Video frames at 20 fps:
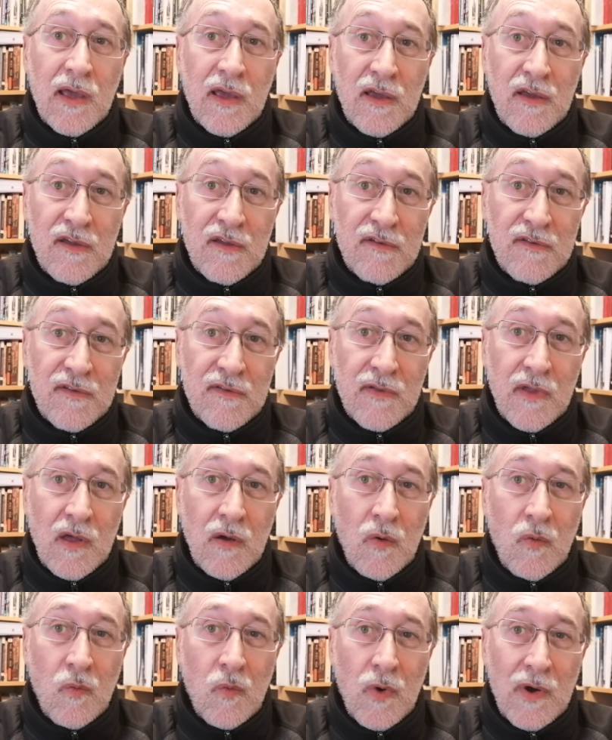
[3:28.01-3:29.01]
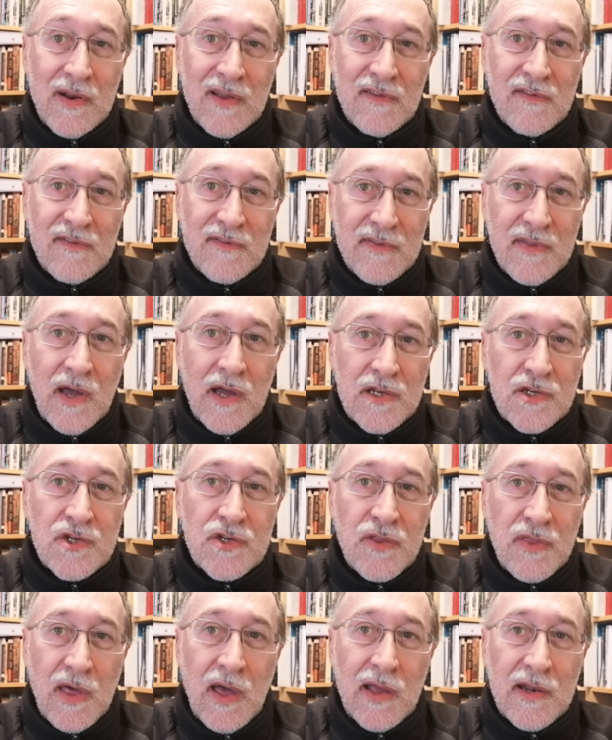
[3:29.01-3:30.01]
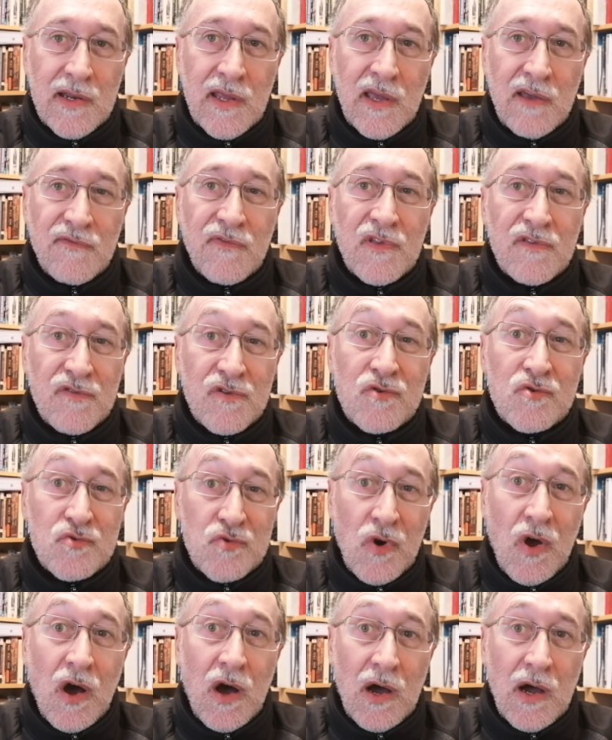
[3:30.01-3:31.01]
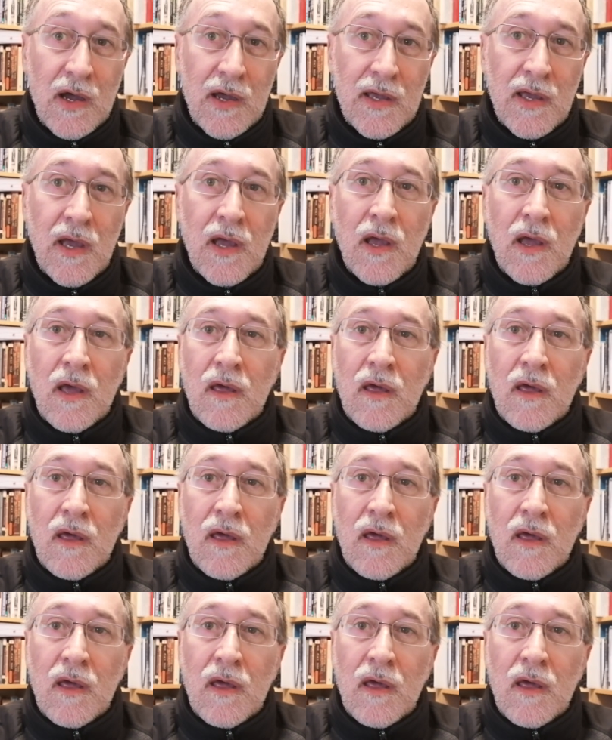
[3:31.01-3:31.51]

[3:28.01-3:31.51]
is what is such that if it's dry,